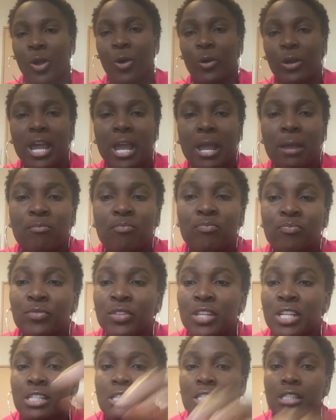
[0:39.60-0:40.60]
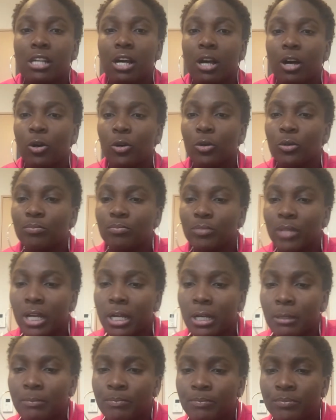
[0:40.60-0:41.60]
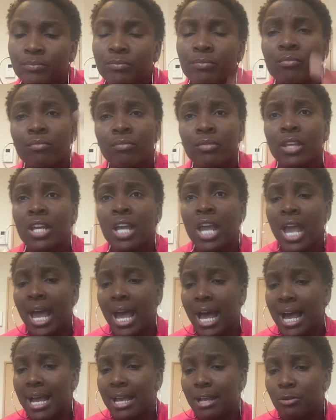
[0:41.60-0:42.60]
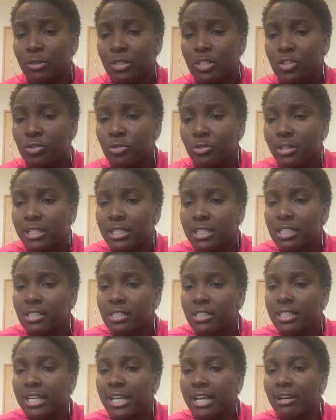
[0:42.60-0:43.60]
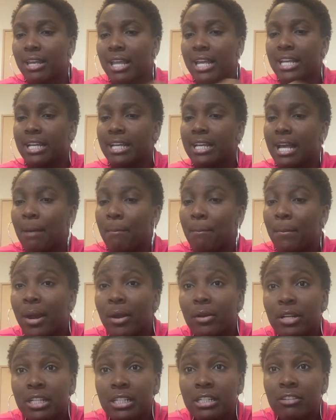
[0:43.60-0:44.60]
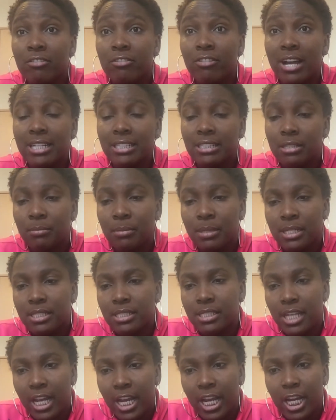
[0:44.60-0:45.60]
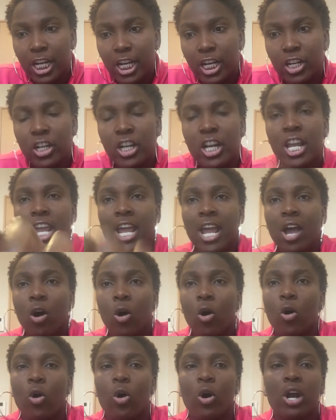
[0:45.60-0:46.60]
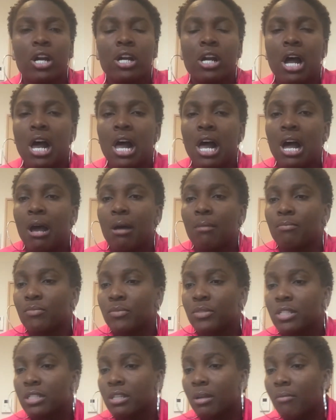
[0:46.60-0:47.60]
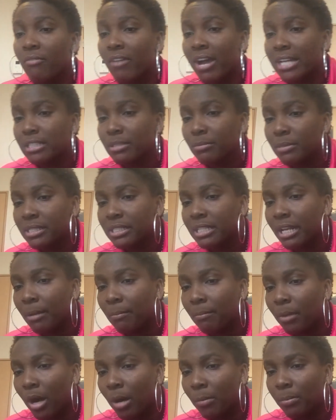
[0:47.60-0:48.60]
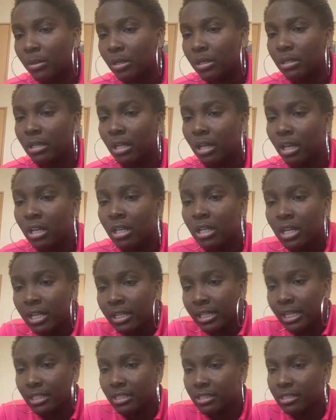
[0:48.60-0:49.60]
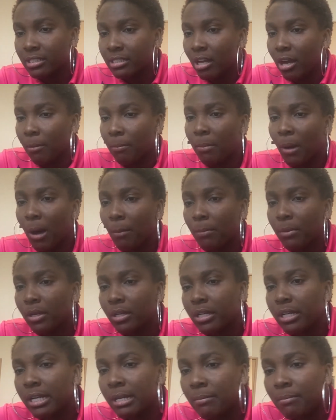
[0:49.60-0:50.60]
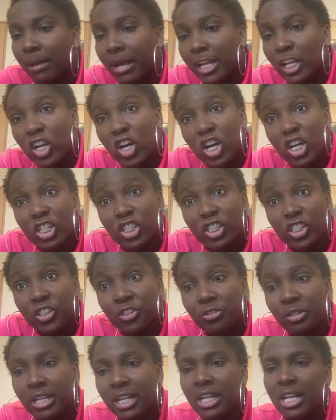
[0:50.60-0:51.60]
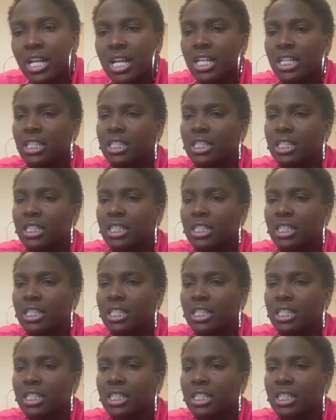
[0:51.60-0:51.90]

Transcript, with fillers: okay so um, I was struggling to get like American vitamins here or um, some vitamins that I'm popular that are popular in my country.